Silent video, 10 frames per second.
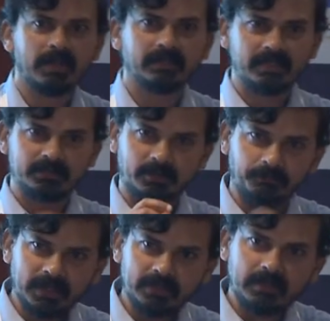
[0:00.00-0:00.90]
There is
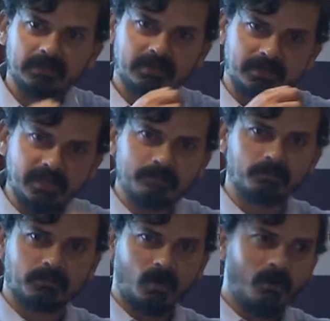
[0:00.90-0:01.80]
typically a
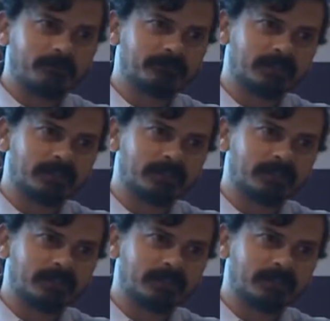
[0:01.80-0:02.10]
team of